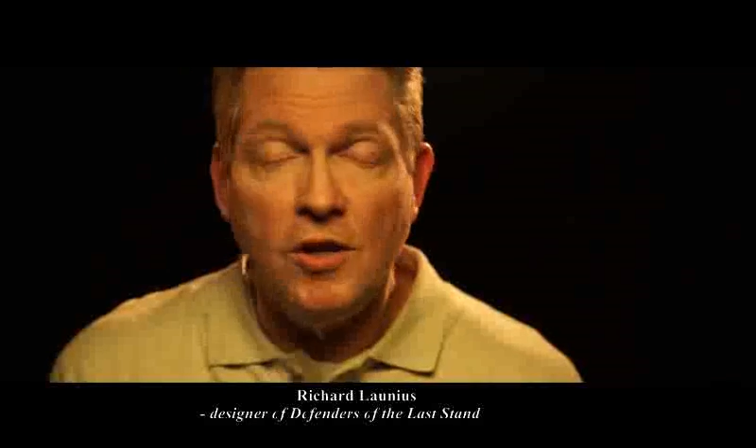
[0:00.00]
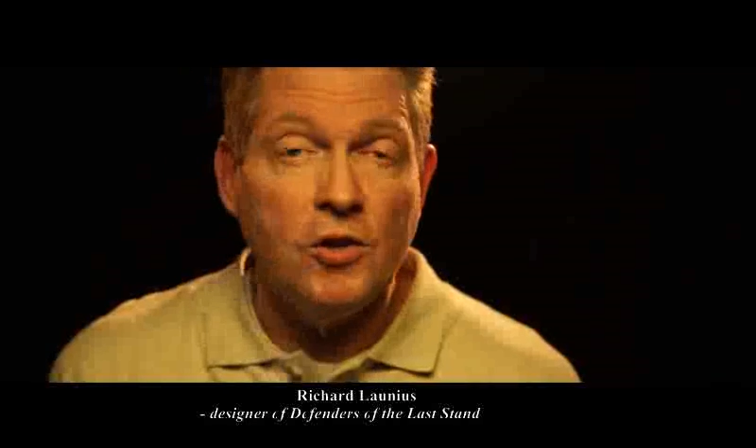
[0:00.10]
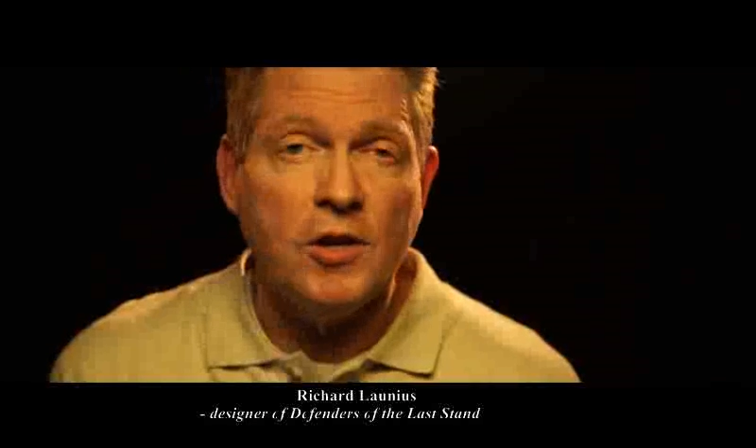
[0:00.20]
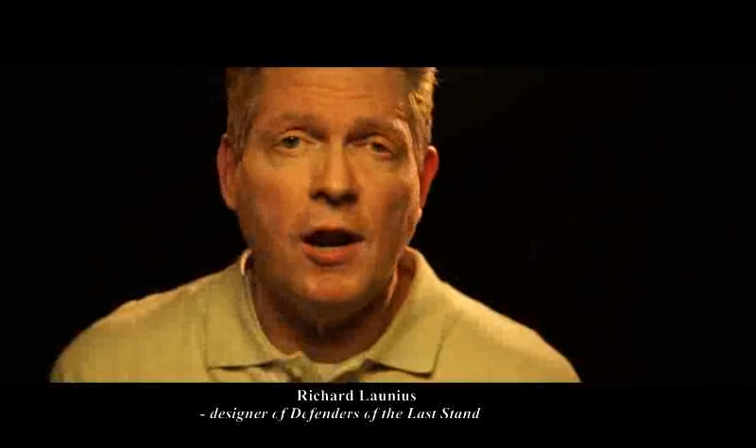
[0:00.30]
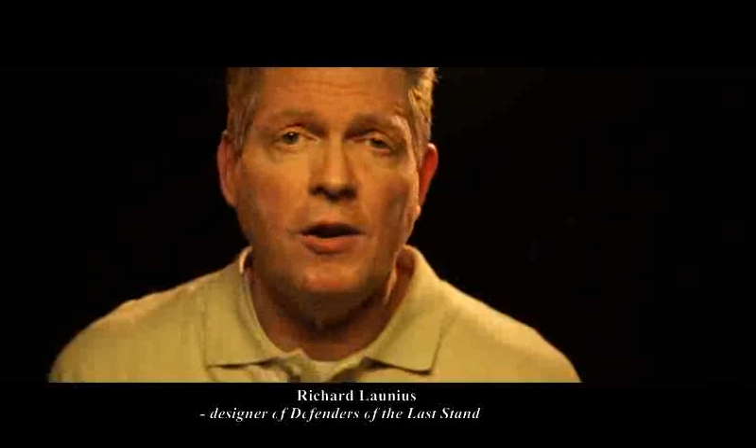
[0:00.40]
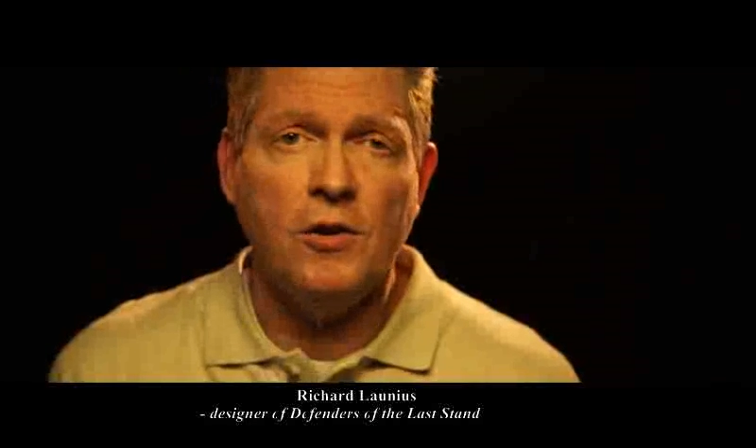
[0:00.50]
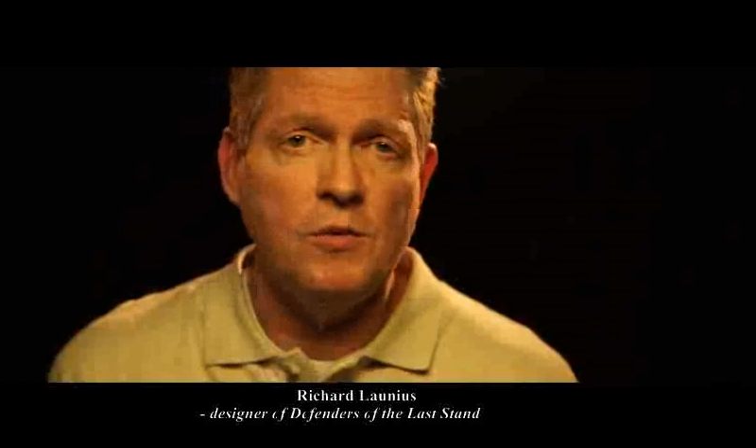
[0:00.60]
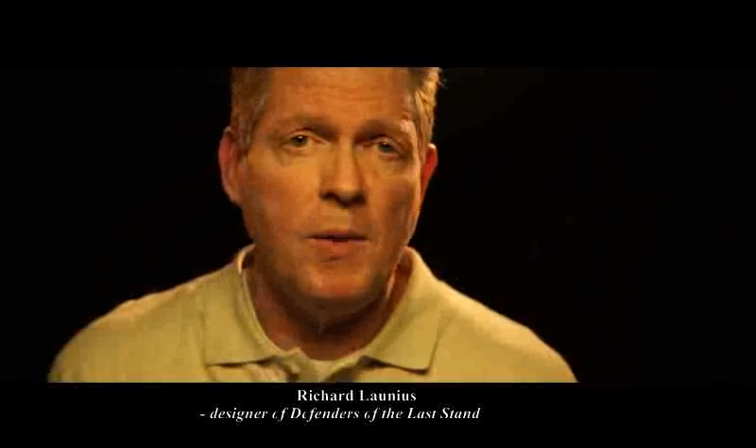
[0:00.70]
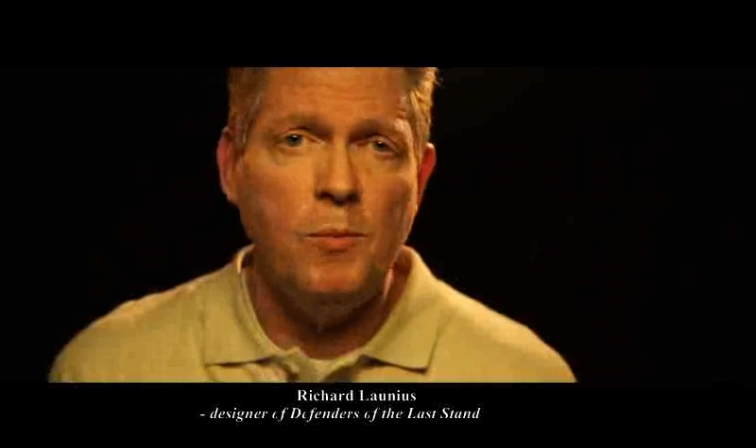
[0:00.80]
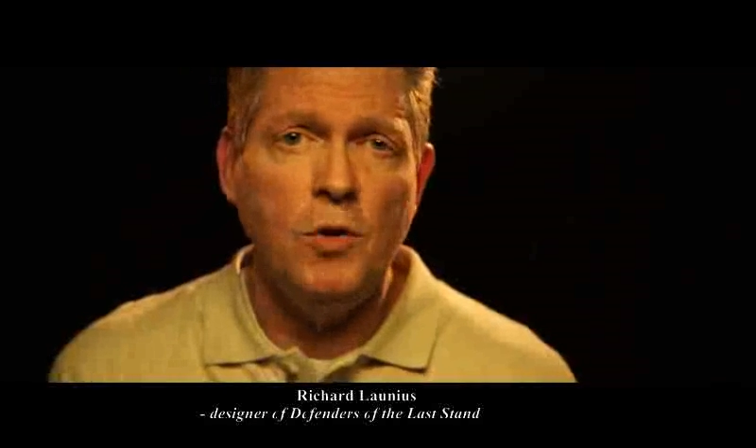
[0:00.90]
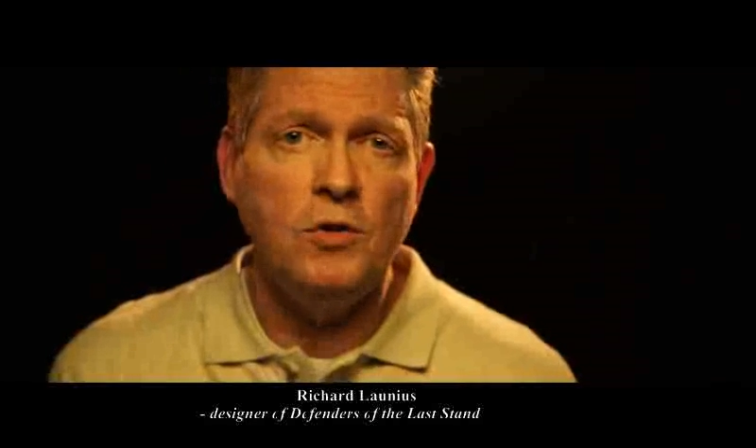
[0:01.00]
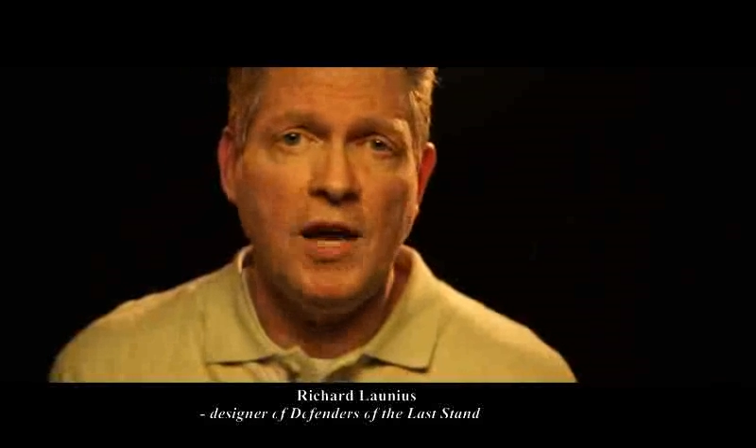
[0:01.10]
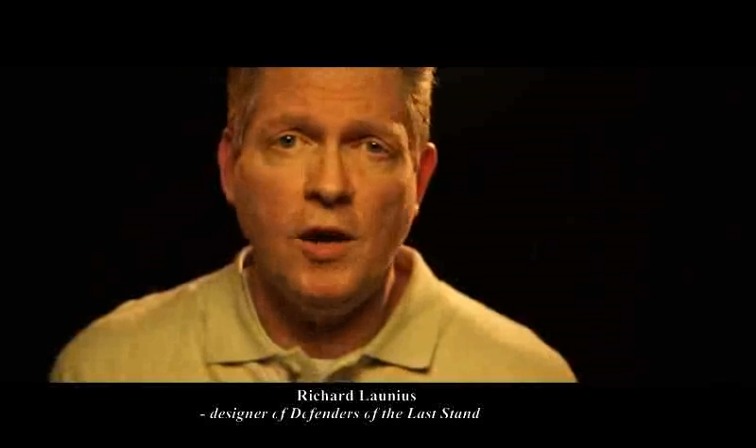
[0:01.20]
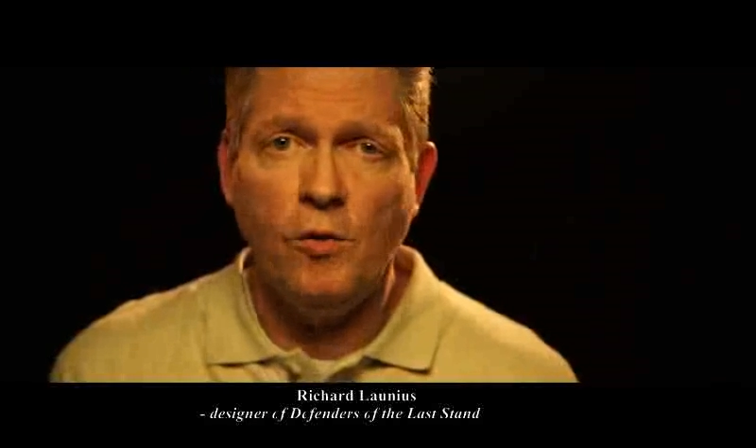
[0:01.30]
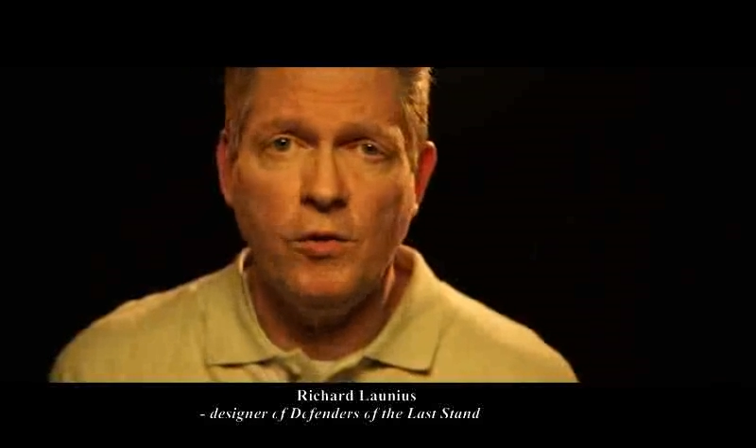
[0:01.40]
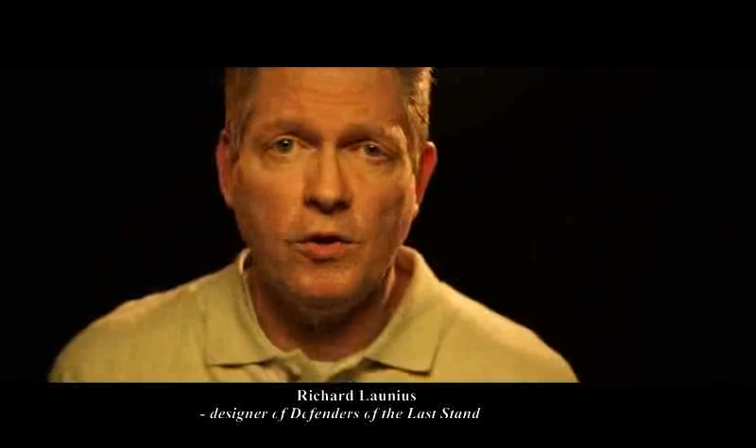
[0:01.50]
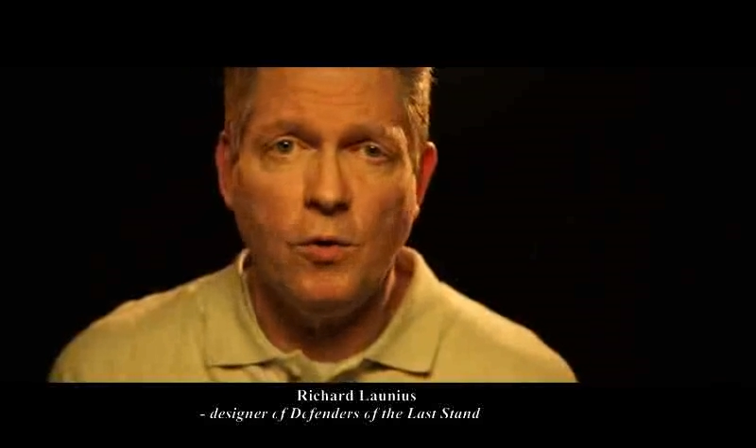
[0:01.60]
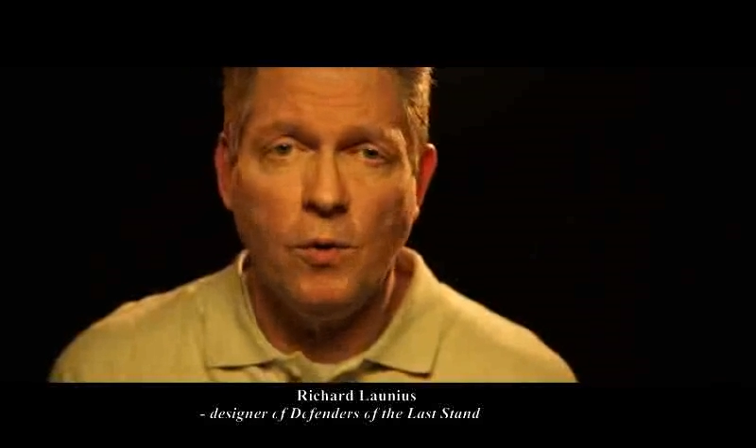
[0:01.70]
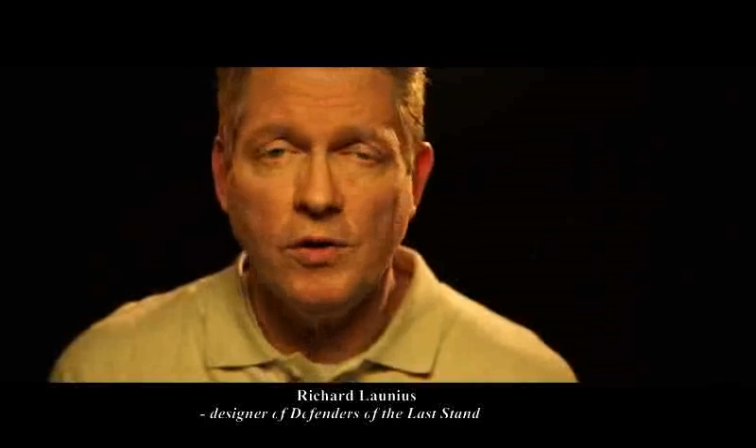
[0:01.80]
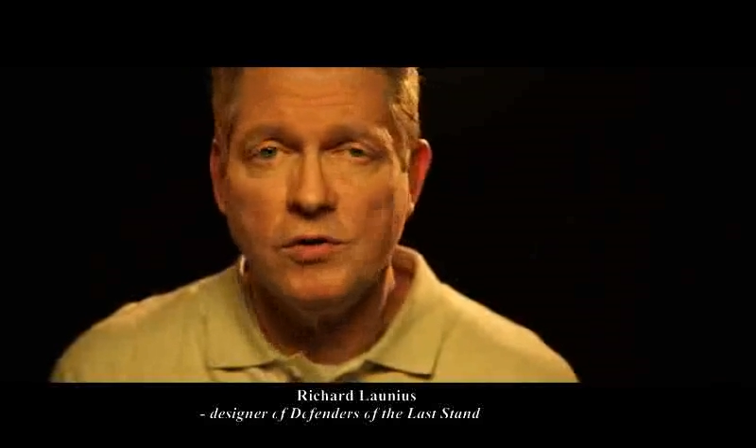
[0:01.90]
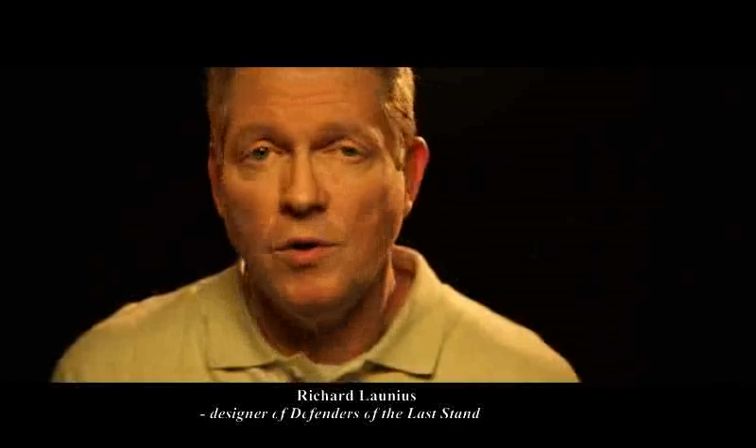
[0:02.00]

and your characters may mutate over the course.